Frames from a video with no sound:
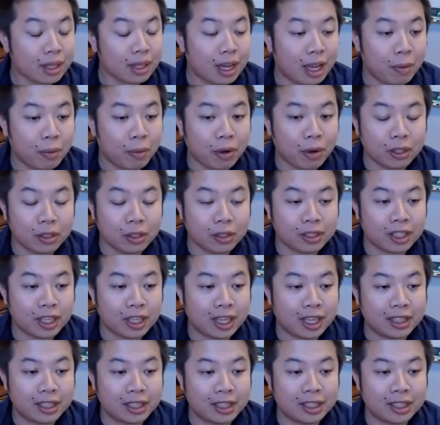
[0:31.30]
And we also
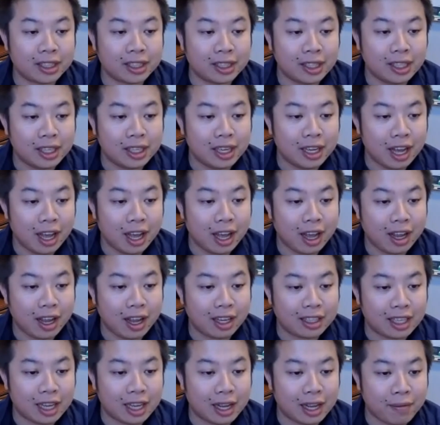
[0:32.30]
thank
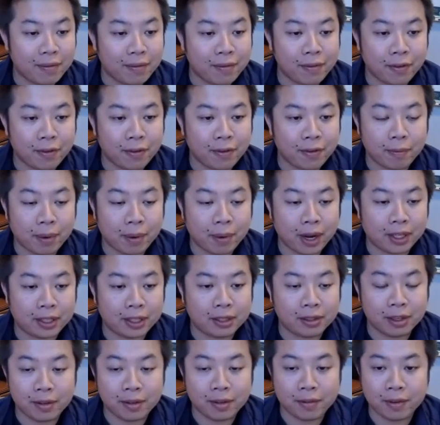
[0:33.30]
NSF for
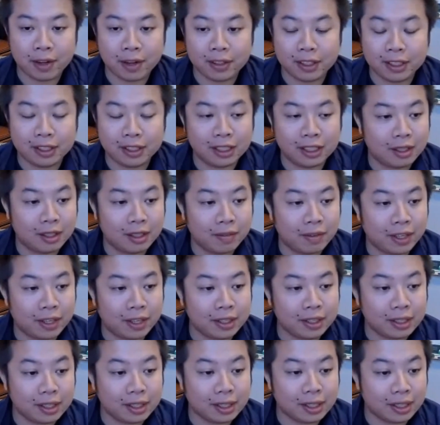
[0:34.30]
partially funding this
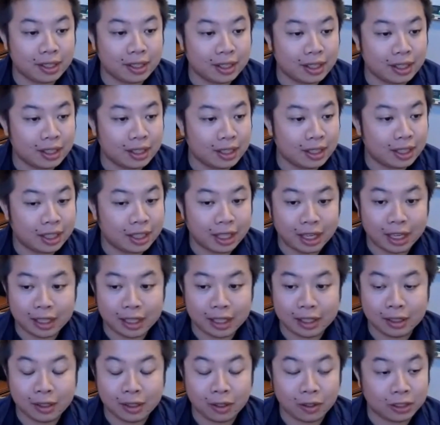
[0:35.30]
event.
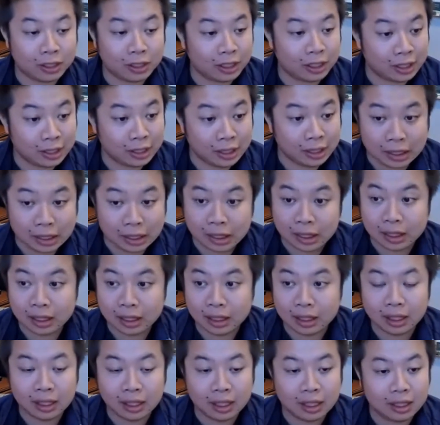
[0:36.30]
And logistics,
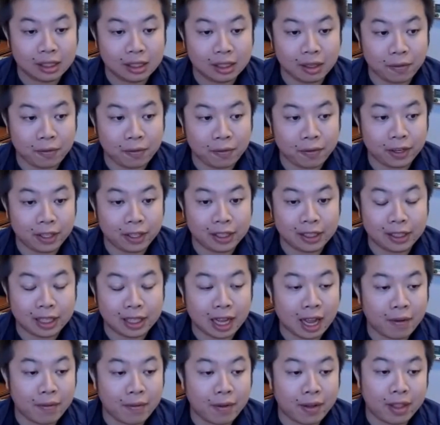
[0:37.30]
the first
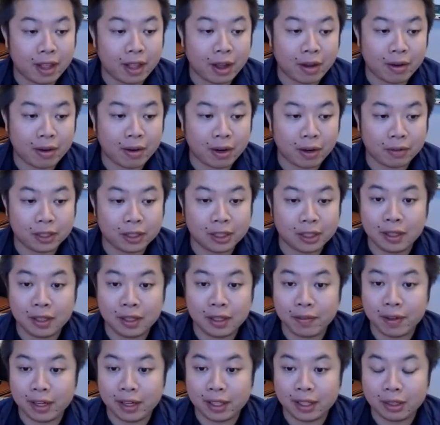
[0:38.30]
half an hour of this
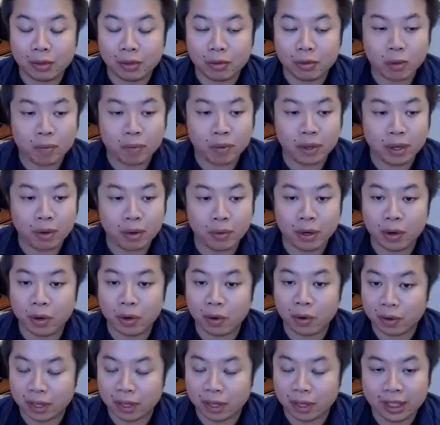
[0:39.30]
event will be
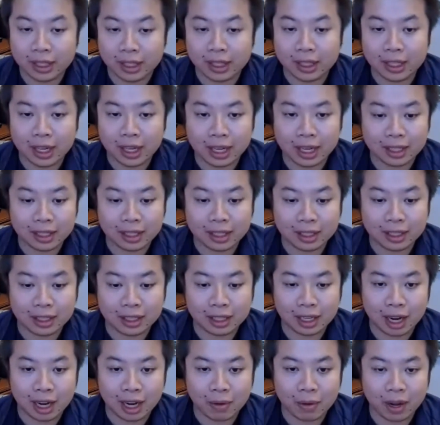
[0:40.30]
recorded, and
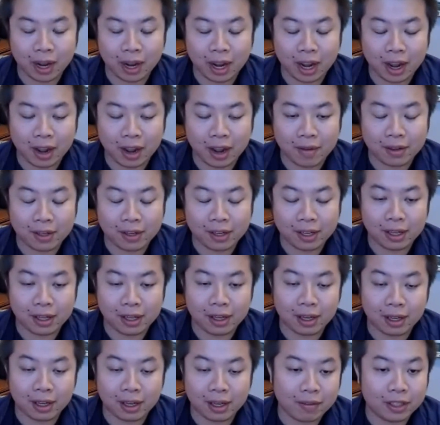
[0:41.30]
I will have a
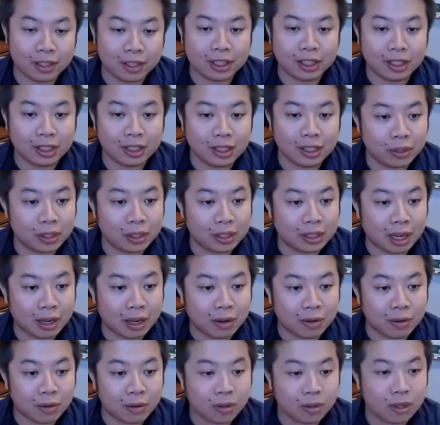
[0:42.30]
conversation with
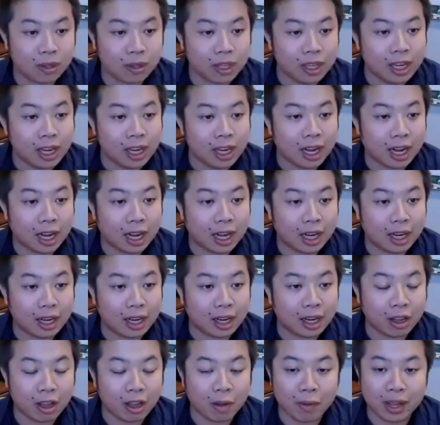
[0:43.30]
Dakuo on
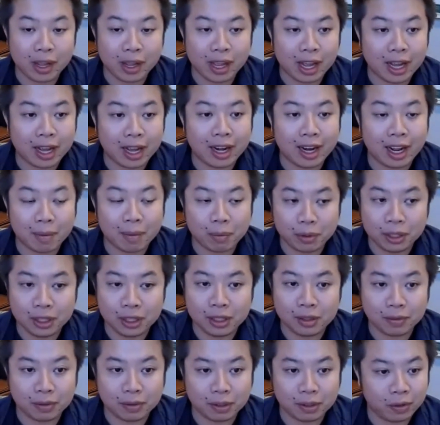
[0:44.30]
human AI
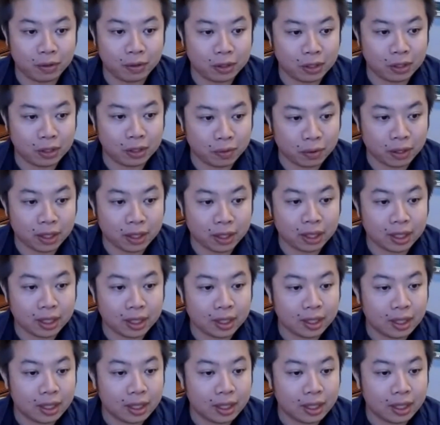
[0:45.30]
collaboration for the future of work.